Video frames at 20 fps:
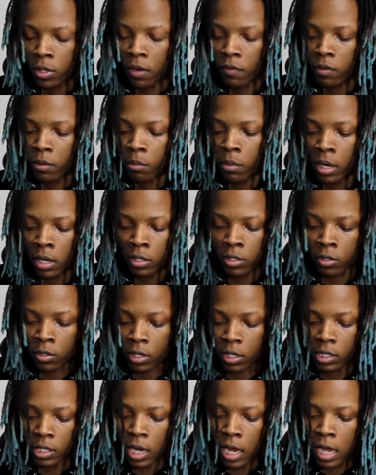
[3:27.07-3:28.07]
You have your buttons on
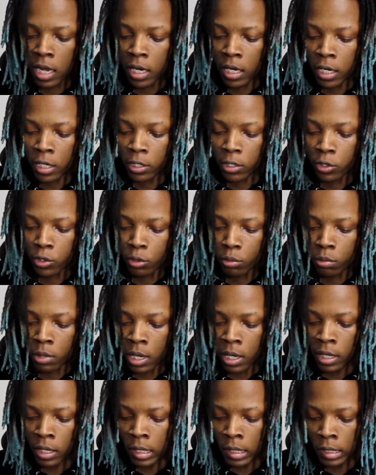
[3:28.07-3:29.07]
the side here, your 2
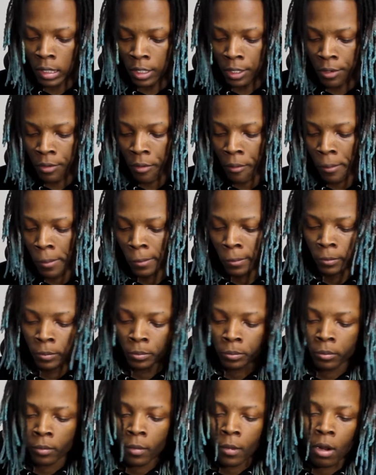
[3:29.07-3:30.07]
buttons.
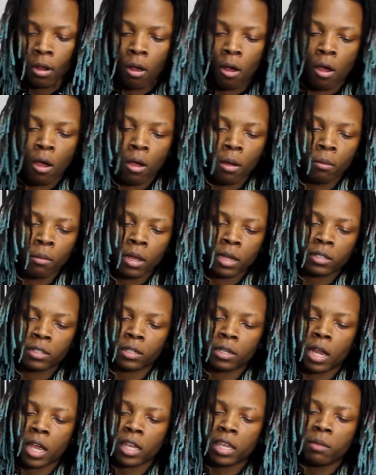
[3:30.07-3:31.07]
Has the
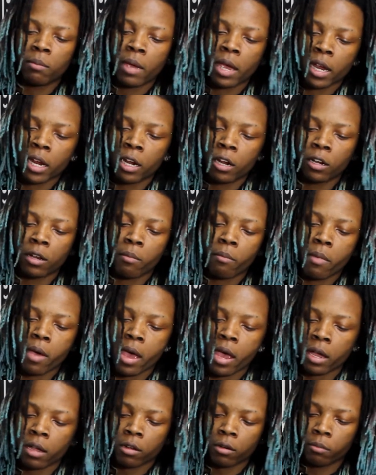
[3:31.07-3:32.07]
Nike back here in the
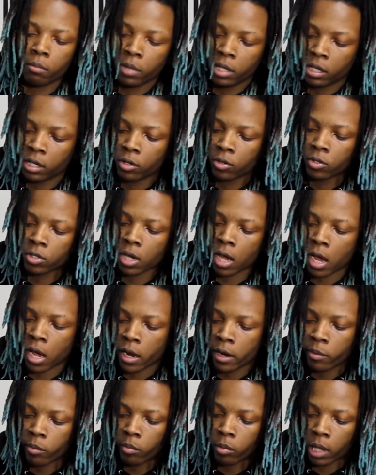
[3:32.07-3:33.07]
back, medial
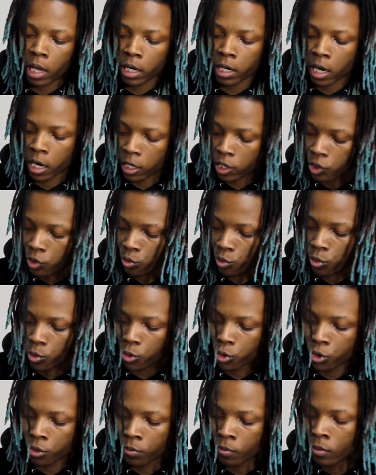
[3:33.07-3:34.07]
side, black Nike
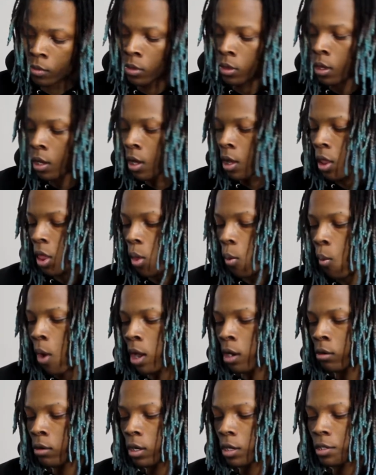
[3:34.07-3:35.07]
swoosh,
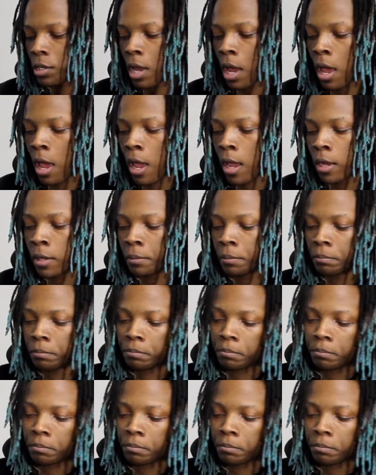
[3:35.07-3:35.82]
white on the side.